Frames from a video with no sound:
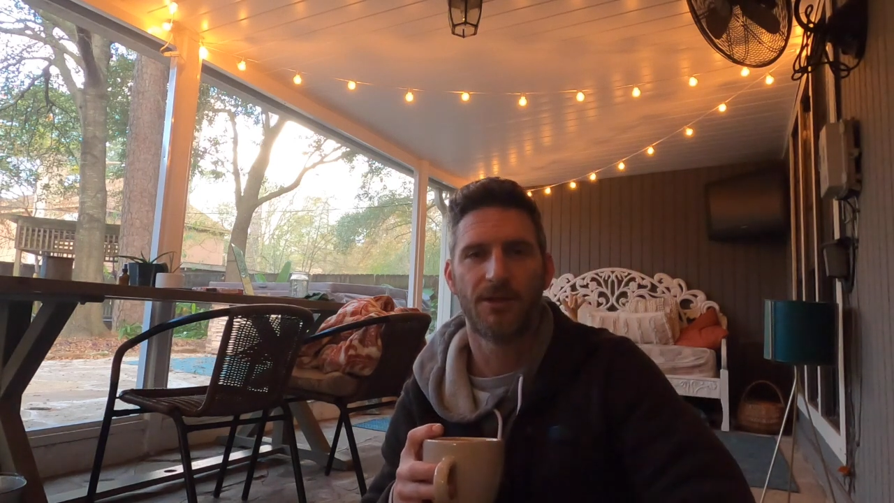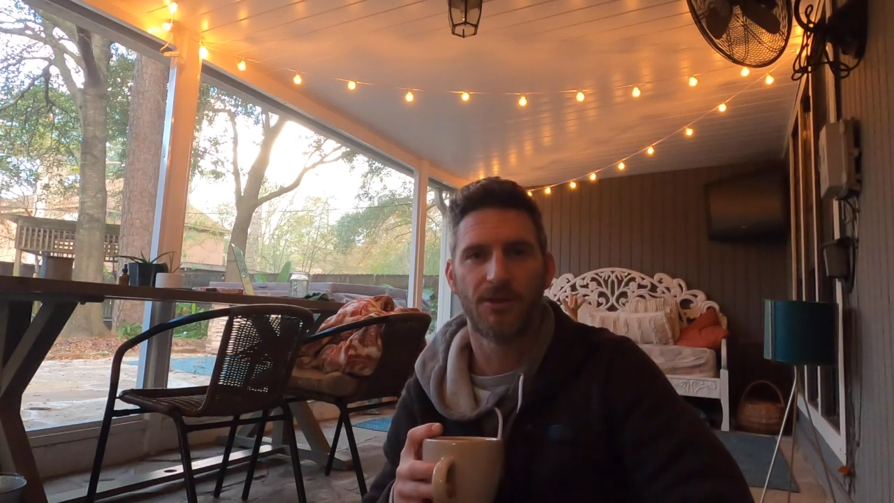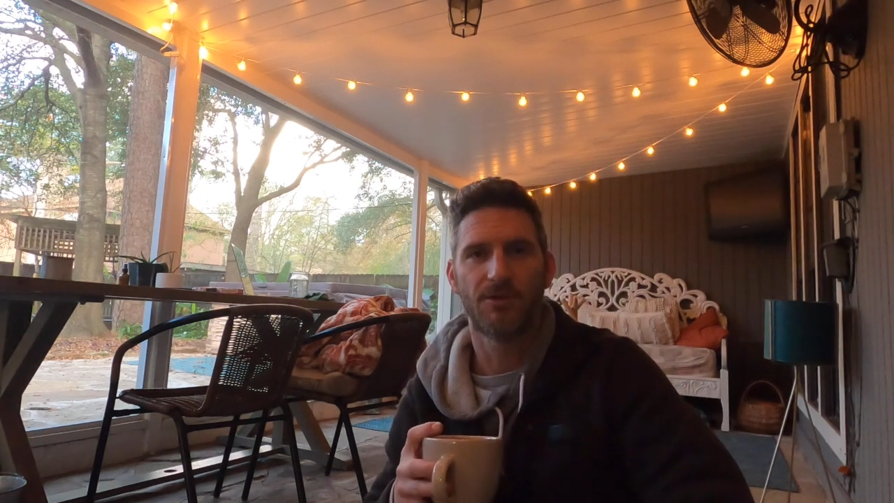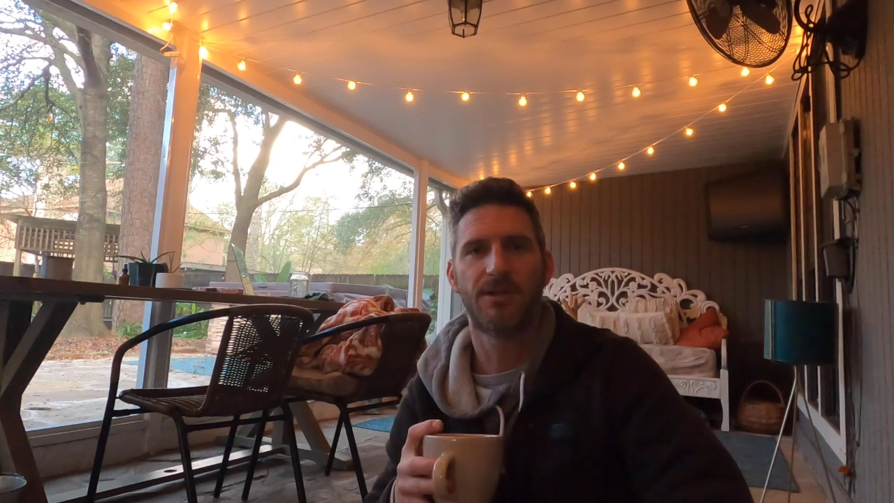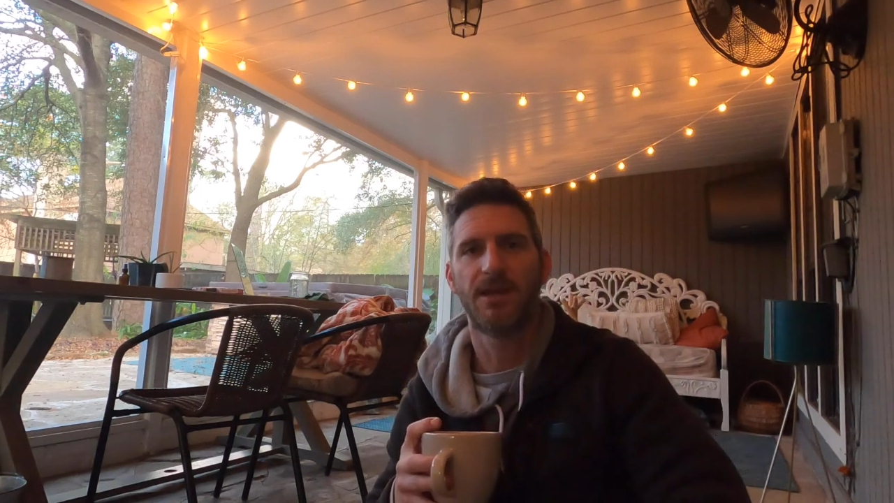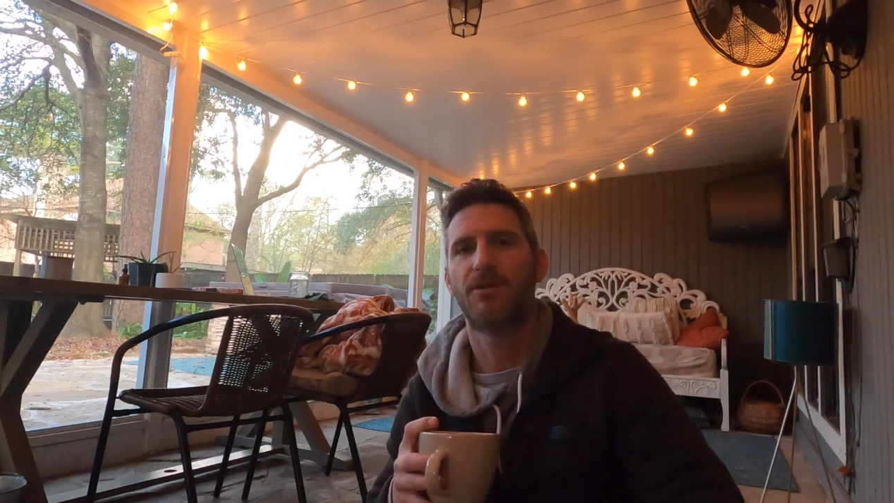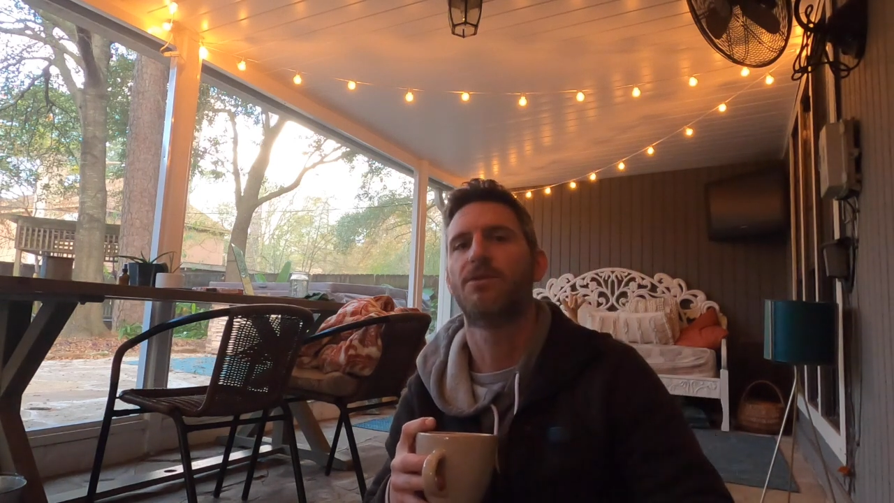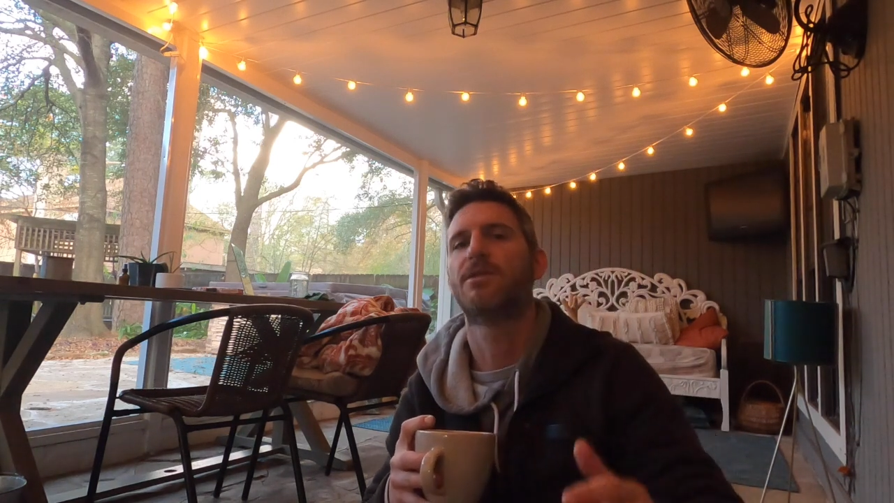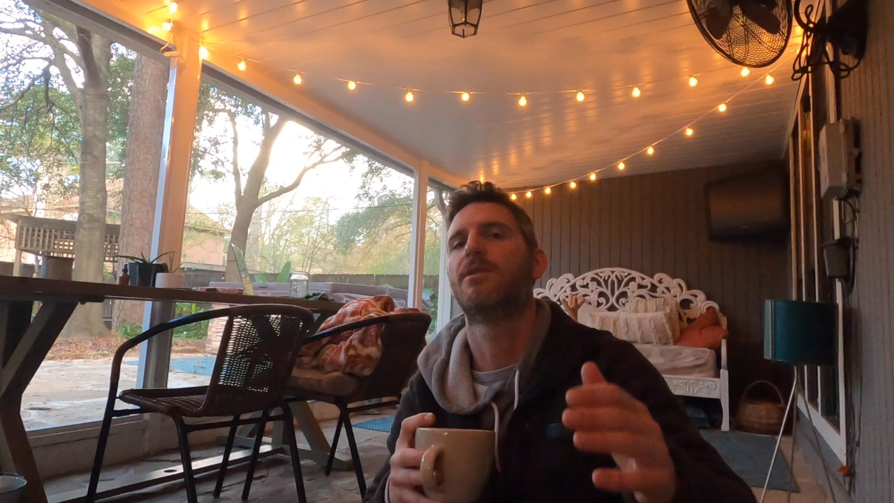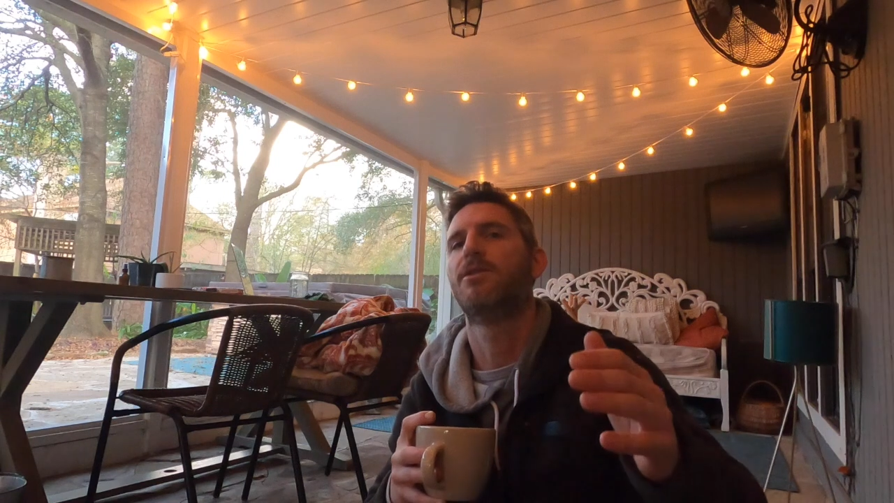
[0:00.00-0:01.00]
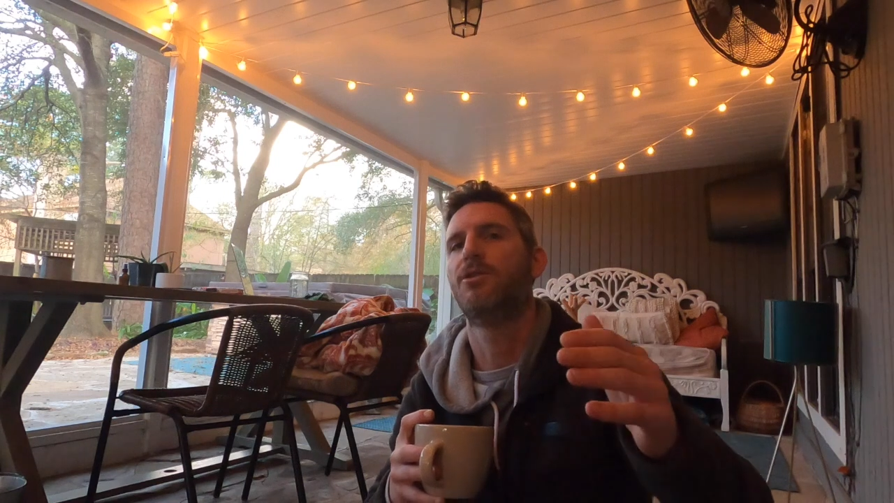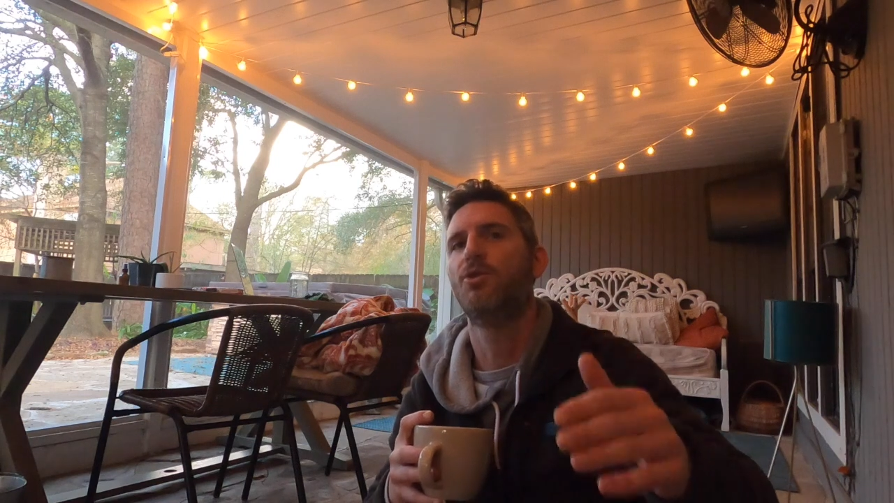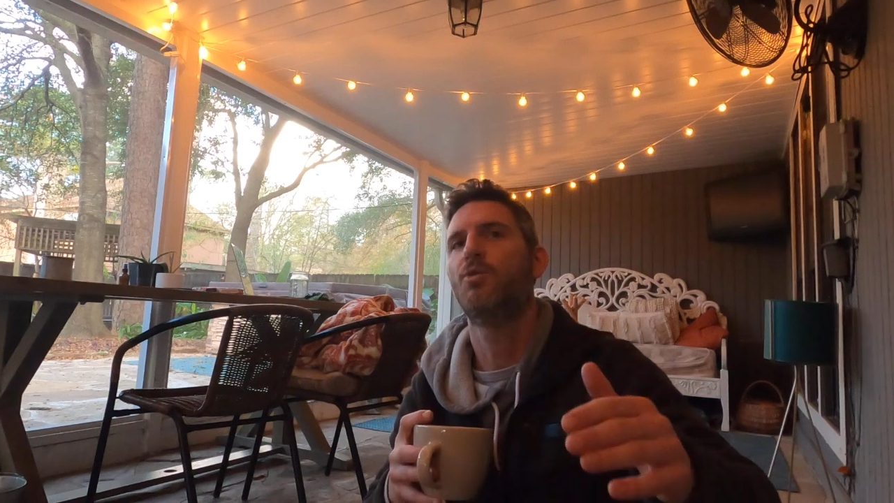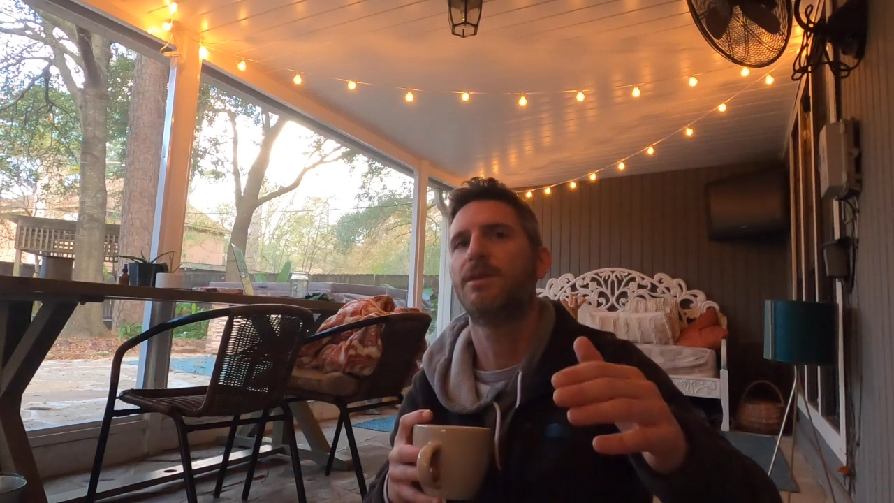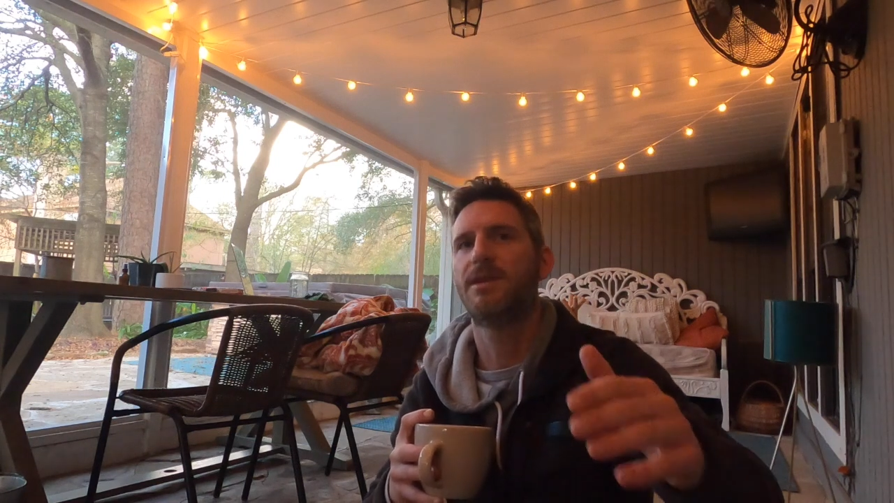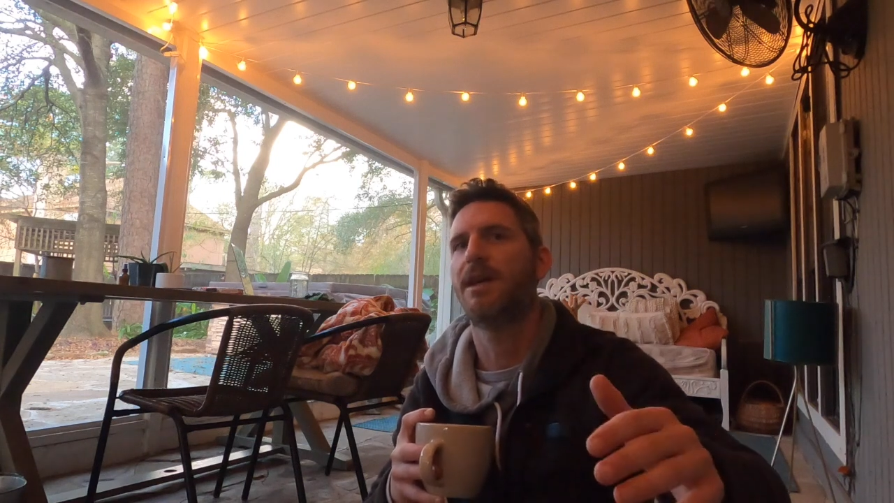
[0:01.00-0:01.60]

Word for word: you'll take your you will